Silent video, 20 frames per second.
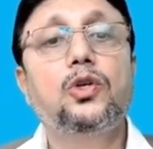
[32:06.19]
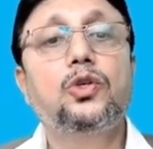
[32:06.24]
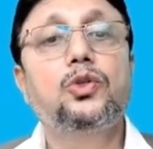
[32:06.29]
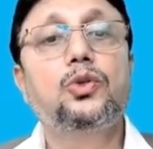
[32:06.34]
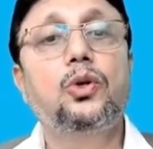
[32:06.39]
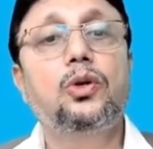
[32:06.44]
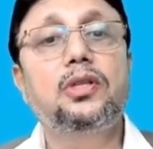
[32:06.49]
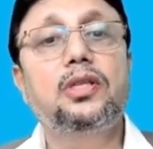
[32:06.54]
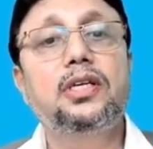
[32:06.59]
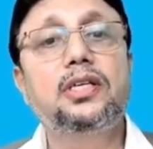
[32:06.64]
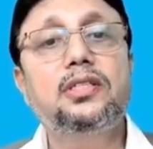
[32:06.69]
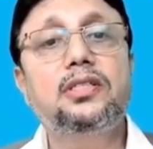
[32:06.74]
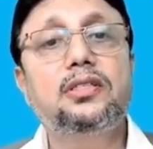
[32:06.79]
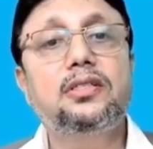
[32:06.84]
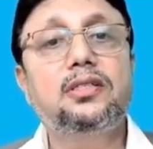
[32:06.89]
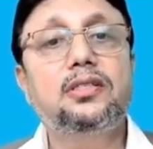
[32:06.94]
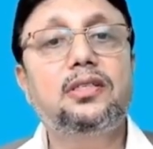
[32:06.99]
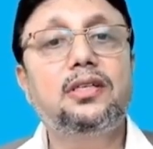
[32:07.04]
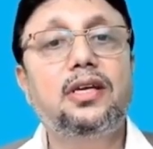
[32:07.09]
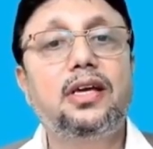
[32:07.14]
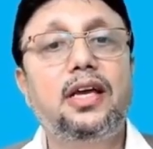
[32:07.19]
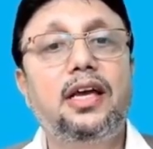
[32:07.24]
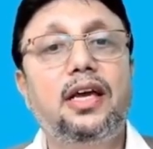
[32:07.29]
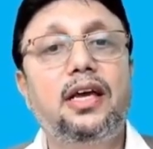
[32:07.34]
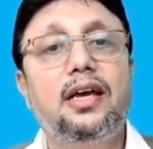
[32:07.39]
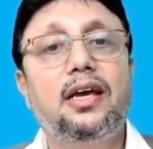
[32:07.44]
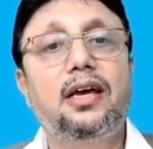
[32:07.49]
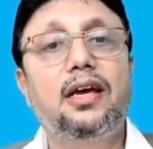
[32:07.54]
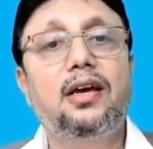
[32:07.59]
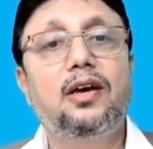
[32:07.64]
So this
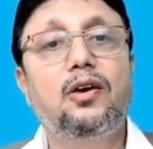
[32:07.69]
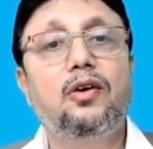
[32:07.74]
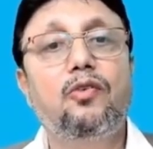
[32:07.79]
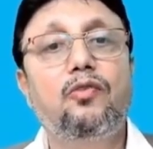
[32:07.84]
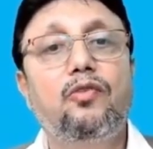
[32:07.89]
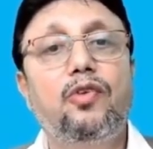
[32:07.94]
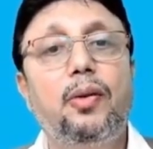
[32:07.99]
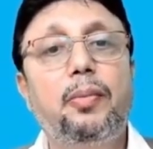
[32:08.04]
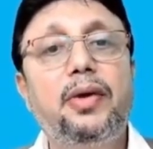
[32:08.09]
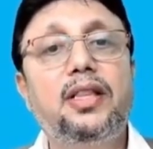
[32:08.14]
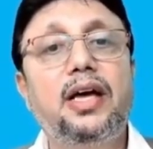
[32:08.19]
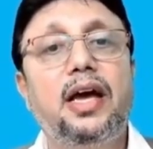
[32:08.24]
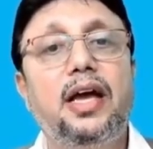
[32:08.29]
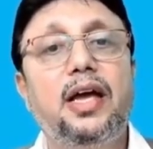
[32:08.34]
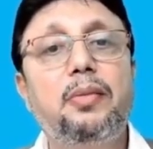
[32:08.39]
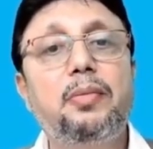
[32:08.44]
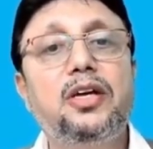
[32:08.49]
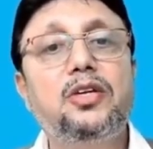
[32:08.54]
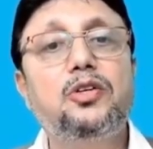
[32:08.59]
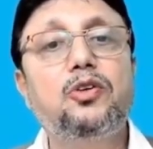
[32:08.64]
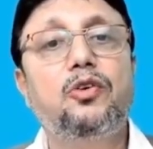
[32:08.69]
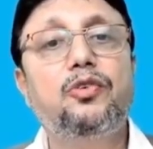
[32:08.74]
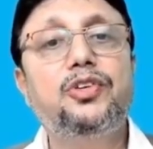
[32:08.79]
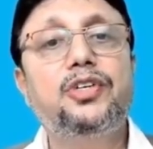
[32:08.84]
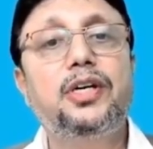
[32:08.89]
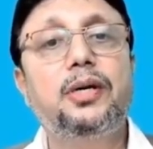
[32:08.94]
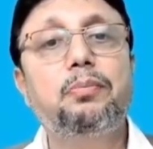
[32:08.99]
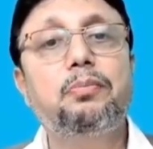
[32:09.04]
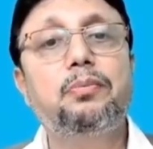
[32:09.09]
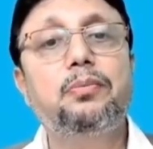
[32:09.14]
will be the image
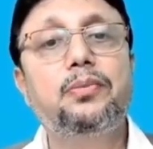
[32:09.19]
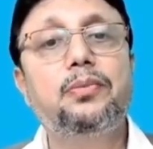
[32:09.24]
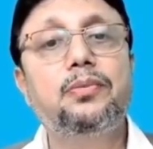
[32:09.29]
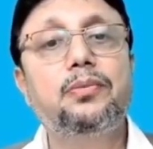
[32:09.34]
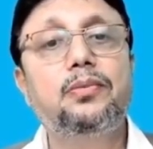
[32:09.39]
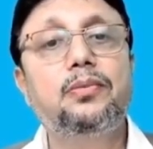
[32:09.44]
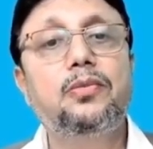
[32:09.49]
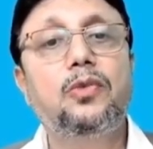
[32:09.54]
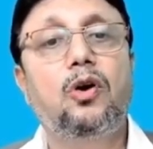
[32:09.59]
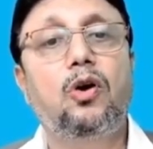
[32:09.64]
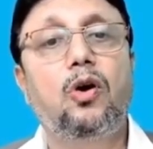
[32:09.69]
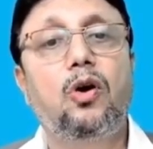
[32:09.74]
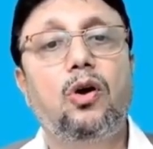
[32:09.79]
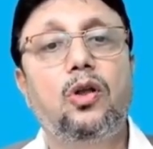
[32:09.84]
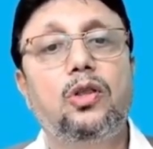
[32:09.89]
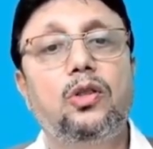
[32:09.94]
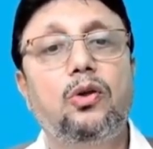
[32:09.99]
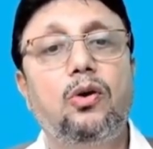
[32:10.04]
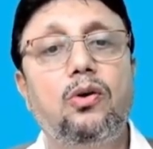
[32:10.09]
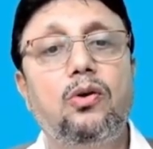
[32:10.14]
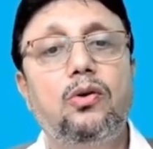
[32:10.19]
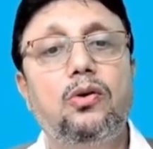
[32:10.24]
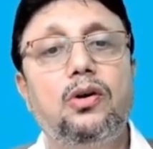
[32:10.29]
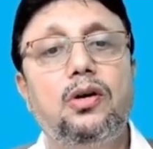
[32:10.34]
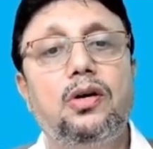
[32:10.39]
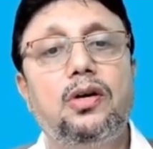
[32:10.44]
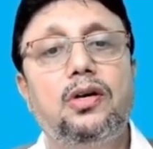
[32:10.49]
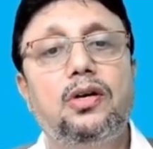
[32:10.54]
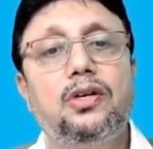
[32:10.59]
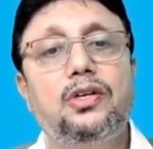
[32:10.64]
of ship, although
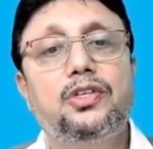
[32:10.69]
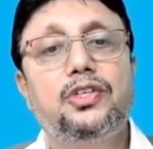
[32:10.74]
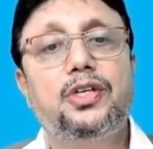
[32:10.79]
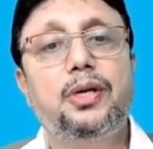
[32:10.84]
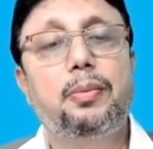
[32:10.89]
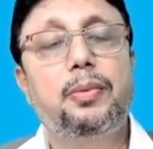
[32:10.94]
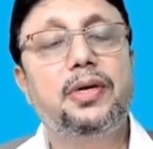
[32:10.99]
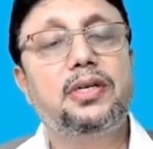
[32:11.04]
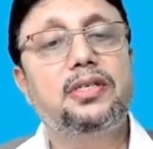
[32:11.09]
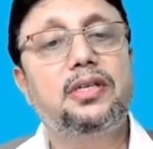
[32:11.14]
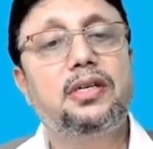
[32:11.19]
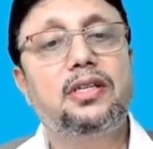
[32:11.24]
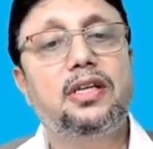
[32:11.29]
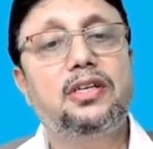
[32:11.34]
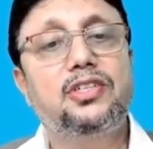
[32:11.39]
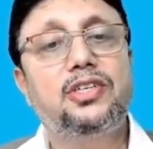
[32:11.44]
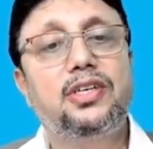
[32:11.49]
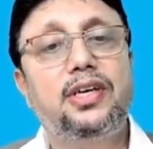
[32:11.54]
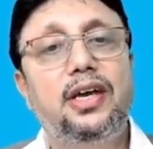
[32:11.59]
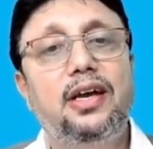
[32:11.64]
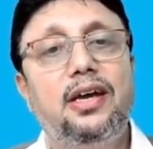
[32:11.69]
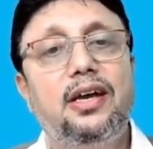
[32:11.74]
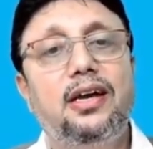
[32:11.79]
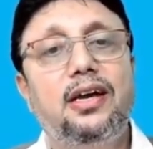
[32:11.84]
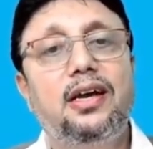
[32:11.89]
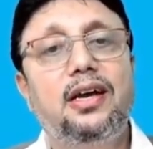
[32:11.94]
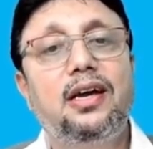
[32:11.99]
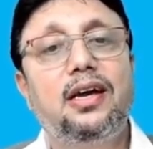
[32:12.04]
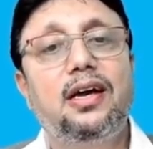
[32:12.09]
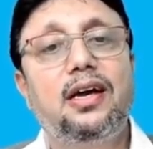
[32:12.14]
ship is in the sea,